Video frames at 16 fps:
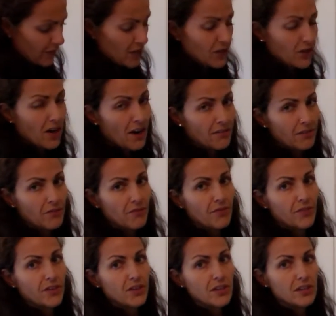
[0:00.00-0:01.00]
feed off of
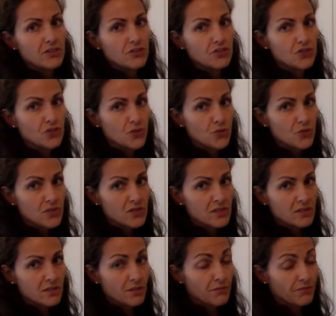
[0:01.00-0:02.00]
the
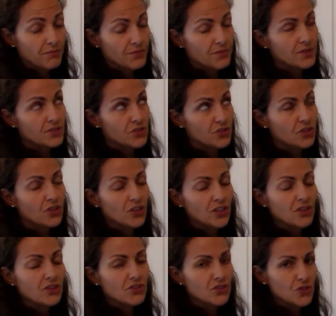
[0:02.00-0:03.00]
juice, the sugar
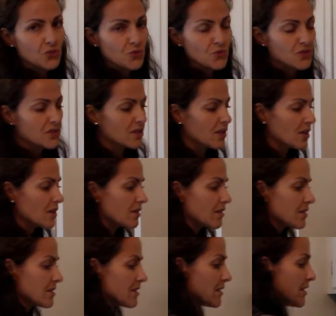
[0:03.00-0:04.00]
in the juice
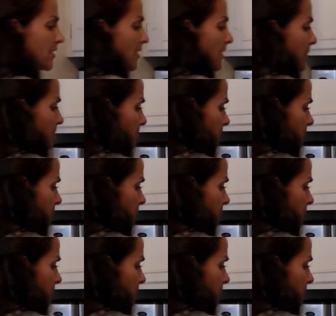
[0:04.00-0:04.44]
that's in here.